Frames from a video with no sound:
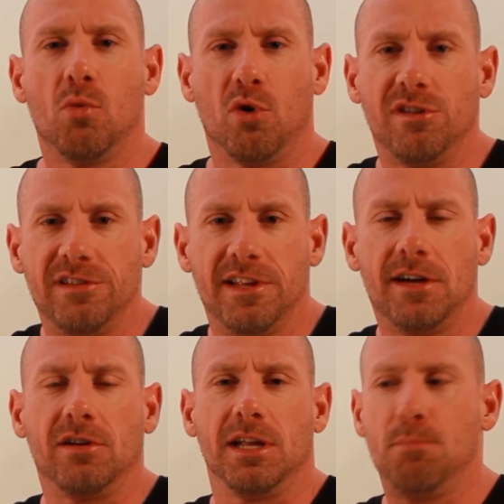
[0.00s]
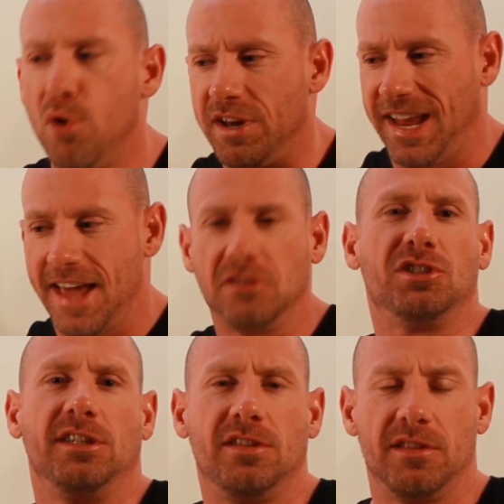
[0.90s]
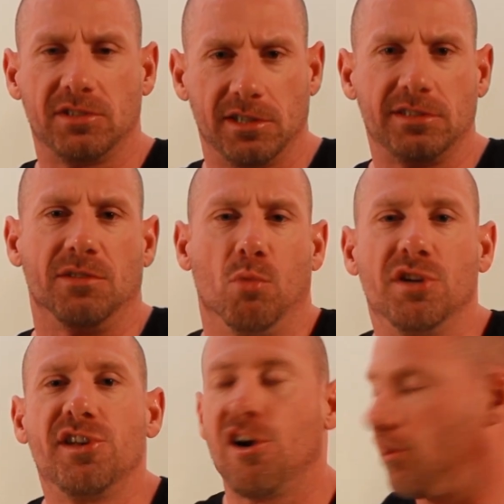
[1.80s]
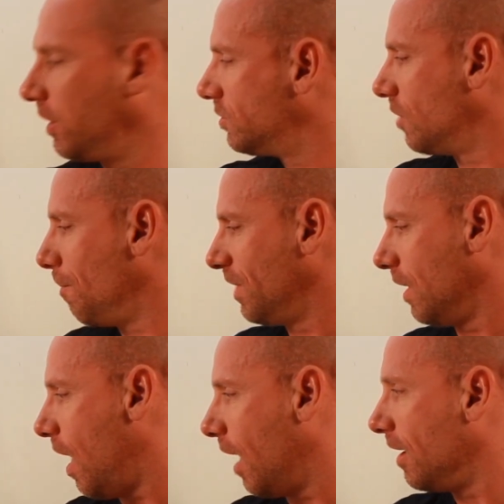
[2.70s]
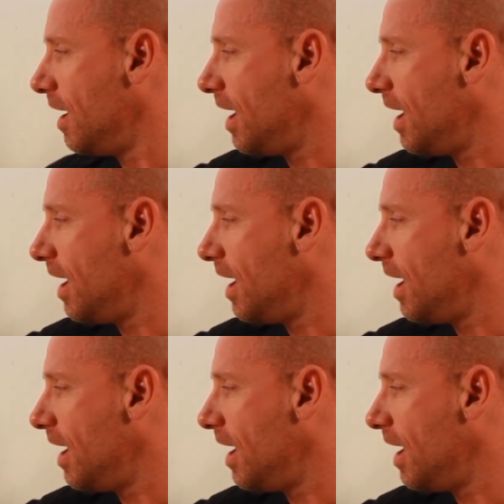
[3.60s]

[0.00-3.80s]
we're literally putting energy into the system. We're turning something on.